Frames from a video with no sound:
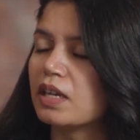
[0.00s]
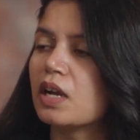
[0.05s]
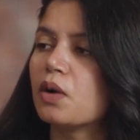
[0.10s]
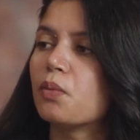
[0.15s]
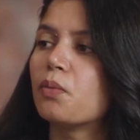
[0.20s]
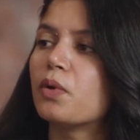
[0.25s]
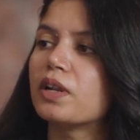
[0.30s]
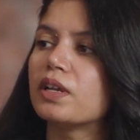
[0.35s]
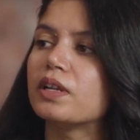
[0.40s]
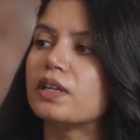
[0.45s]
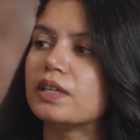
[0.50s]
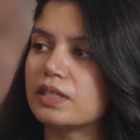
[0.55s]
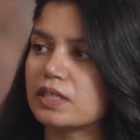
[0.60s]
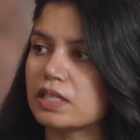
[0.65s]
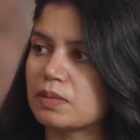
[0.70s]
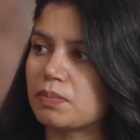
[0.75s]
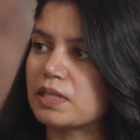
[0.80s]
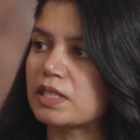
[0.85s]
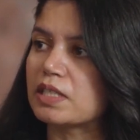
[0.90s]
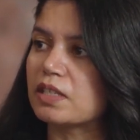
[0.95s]
and what it is
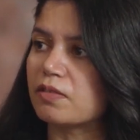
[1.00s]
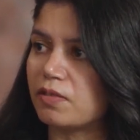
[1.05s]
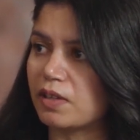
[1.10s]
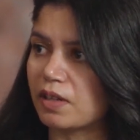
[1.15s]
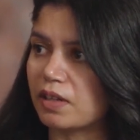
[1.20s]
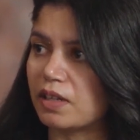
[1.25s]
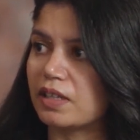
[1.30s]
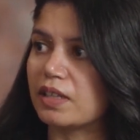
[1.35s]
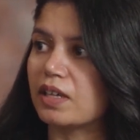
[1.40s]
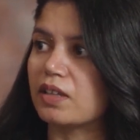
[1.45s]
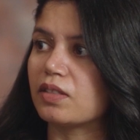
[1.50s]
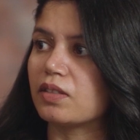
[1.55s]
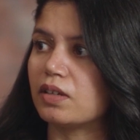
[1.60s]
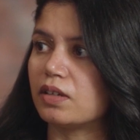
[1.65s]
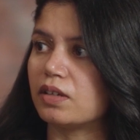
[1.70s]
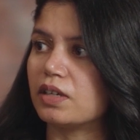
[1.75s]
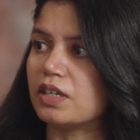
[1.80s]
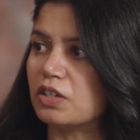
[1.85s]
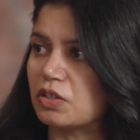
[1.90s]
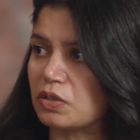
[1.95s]
specifically that
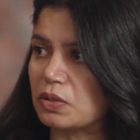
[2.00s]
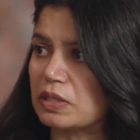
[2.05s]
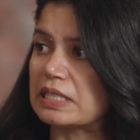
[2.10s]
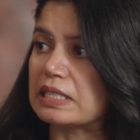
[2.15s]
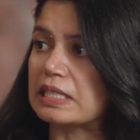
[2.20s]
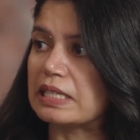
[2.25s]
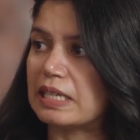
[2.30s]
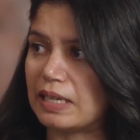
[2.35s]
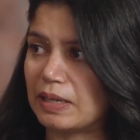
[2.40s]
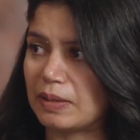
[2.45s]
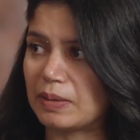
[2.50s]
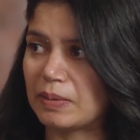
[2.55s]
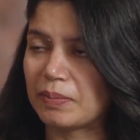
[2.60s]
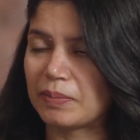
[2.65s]
they're interested in.